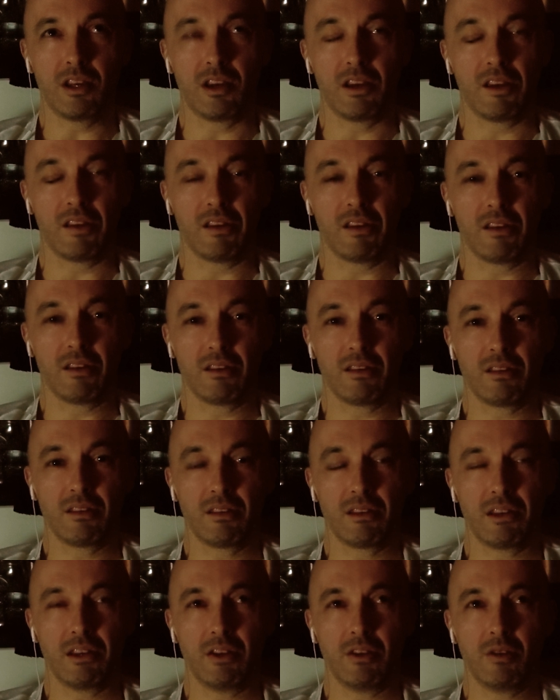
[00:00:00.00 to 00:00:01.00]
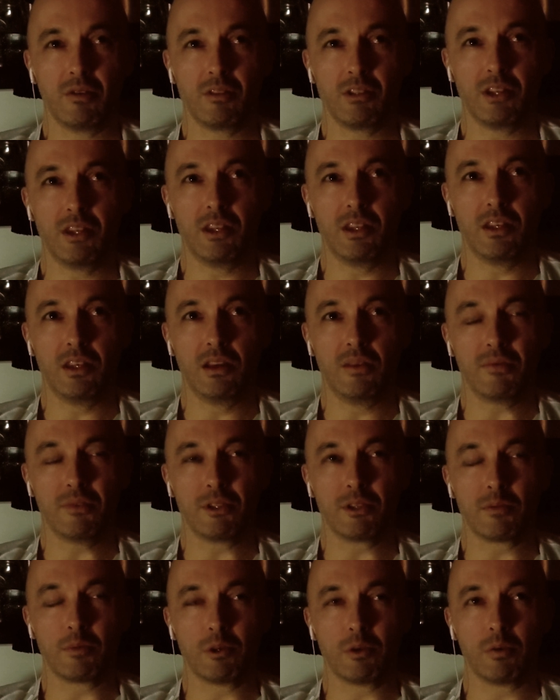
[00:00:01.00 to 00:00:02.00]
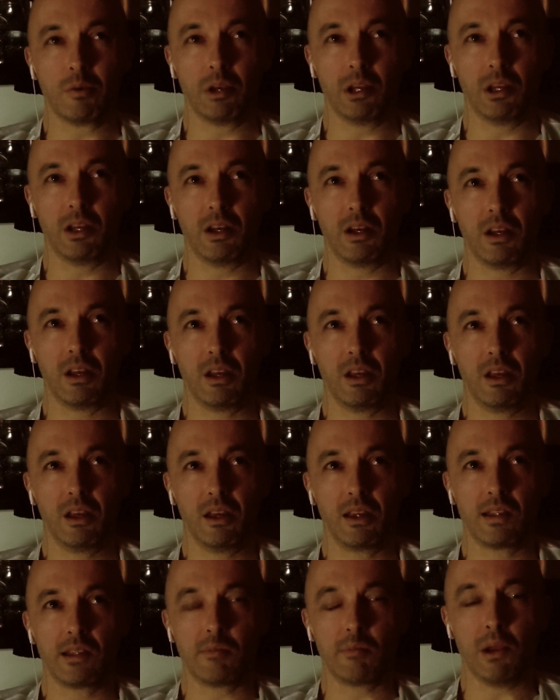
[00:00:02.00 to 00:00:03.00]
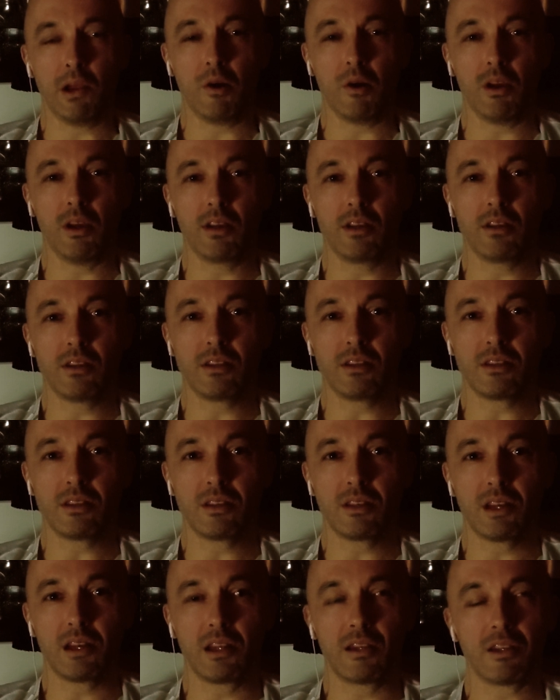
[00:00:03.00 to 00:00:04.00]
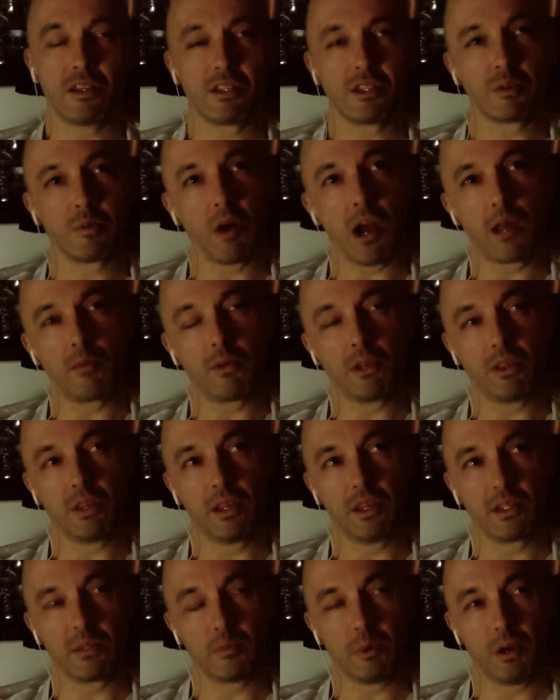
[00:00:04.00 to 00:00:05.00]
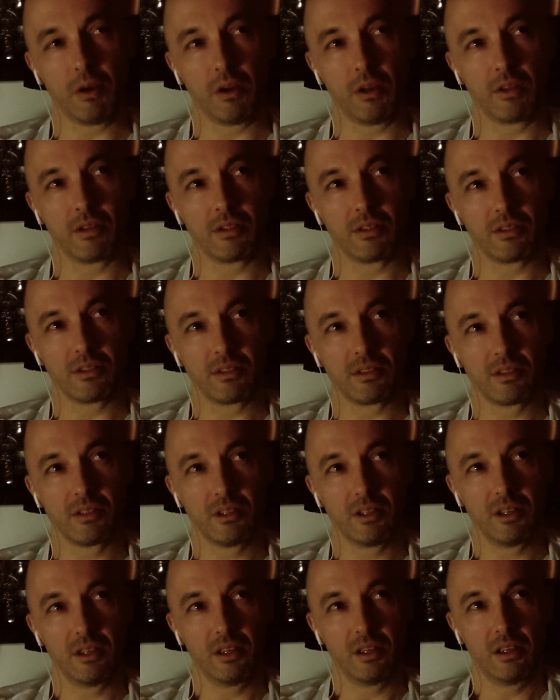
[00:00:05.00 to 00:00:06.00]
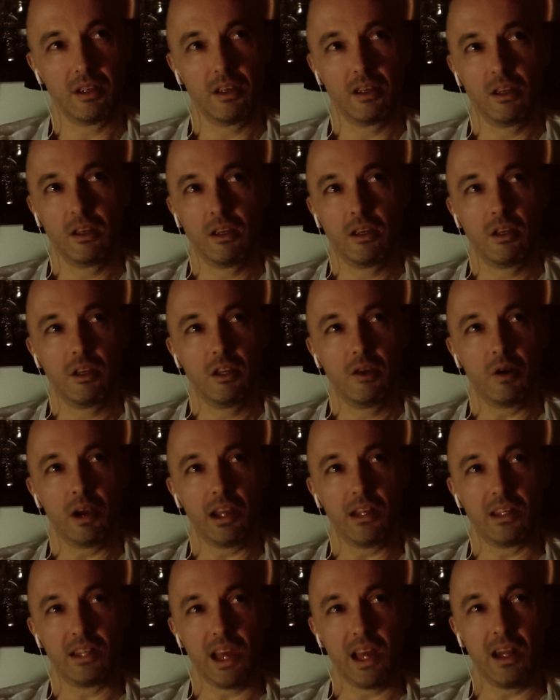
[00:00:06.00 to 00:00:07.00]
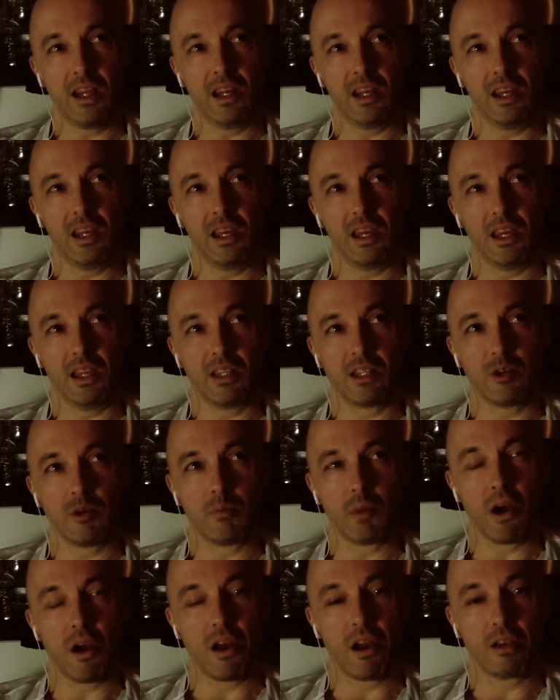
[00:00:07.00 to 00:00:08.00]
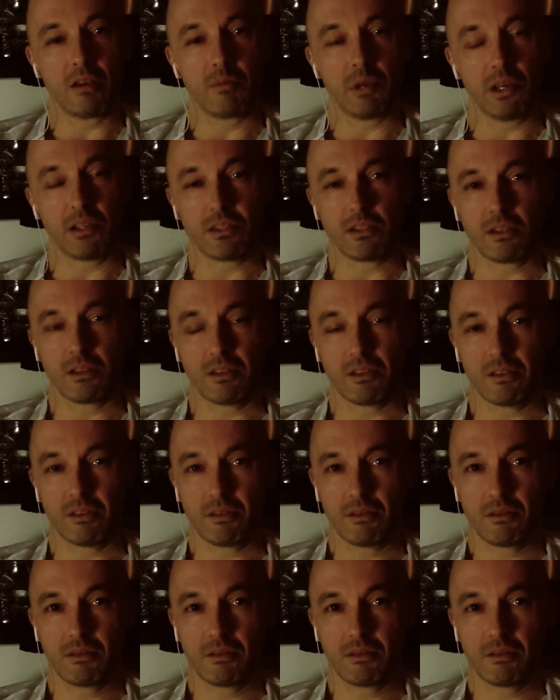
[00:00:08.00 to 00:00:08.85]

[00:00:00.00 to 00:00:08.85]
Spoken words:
in it and you don't see the difference between experience and describing the experience, your identity is your mind, basically.